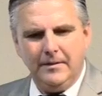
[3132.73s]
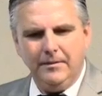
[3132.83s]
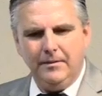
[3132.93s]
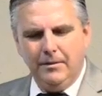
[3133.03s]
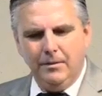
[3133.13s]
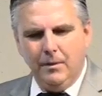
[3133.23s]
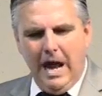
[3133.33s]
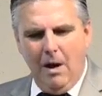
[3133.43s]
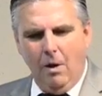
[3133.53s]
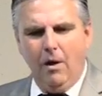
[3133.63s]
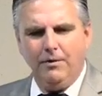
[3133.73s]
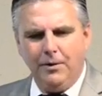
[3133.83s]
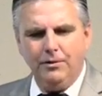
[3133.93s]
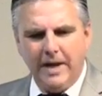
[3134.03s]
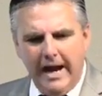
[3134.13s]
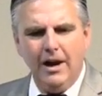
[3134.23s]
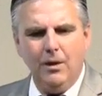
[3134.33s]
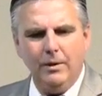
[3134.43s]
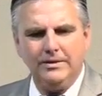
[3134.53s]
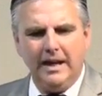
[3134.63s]
And when I walk through
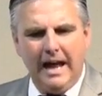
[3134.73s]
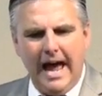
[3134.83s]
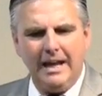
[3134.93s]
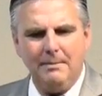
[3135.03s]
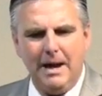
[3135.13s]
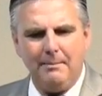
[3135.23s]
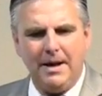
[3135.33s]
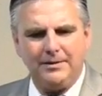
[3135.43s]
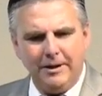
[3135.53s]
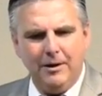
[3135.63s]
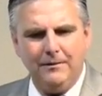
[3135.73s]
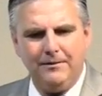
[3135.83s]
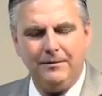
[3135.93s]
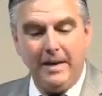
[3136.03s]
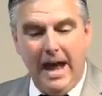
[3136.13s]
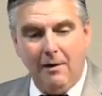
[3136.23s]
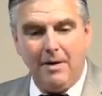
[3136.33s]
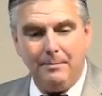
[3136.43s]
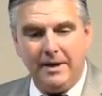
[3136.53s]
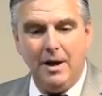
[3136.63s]
town with Delilah by myself, now
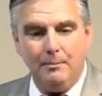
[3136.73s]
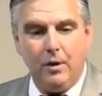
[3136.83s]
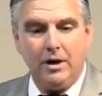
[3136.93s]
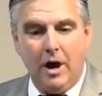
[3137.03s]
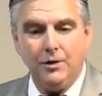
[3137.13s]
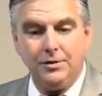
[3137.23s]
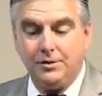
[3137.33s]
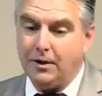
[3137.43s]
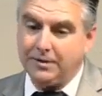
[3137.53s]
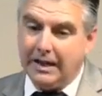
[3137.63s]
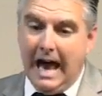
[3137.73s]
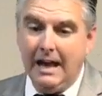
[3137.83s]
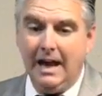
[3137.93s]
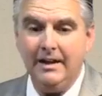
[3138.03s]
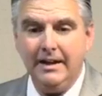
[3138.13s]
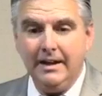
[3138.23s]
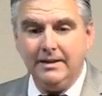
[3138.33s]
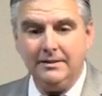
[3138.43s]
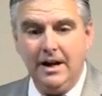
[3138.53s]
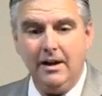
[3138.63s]
I've become more cautious because Delilah
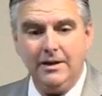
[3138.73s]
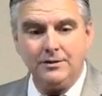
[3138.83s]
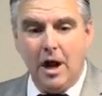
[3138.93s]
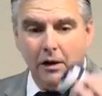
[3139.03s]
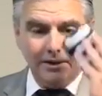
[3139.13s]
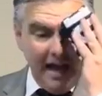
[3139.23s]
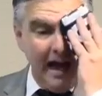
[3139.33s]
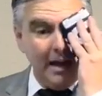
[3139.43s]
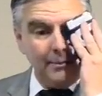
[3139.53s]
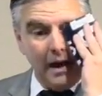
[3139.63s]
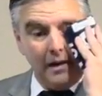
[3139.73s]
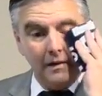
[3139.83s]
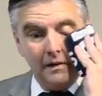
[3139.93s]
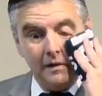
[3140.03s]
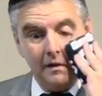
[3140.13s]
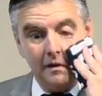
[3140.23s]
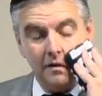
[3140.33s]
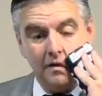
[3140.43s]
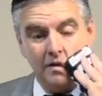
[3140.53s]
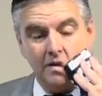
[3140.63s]
is nearly as tall as I am
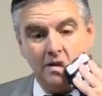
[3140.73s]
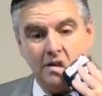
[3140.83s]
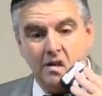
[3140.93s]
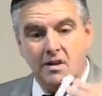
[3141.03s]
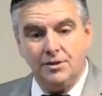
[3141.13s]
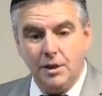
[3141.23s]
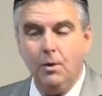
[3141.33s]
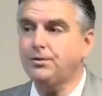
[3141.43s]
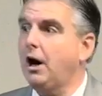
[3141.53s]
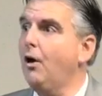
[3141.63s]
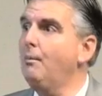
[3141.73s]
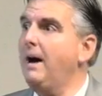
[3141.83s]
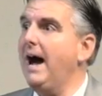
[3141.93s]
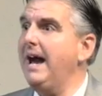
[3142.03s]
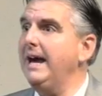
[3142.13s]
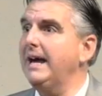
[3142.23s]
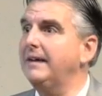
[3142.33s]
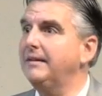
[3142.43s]
now. She wants to hold my hand.